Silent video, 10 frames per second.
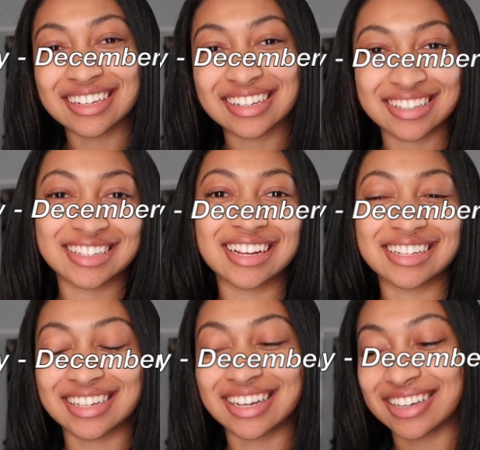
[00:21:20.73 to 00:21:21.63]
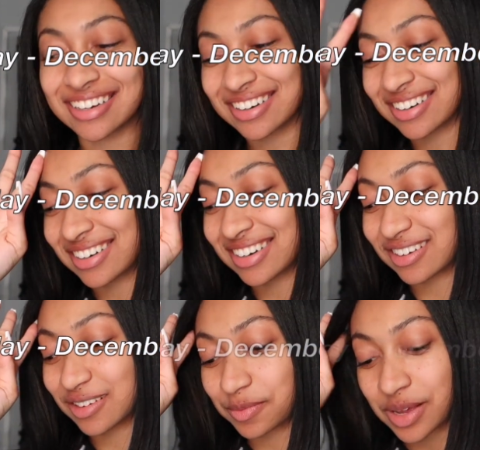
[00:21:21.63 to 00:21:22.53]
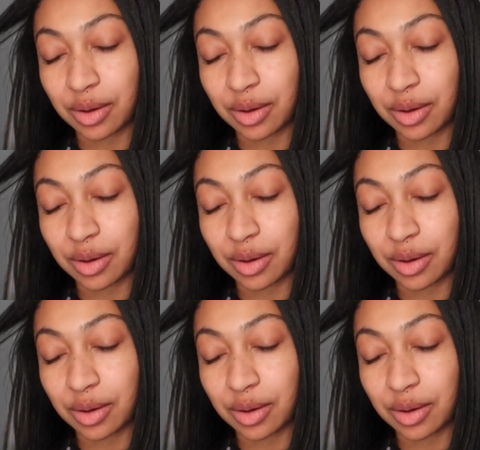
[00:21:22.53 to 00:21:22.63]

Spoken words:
It's the next day, y'all.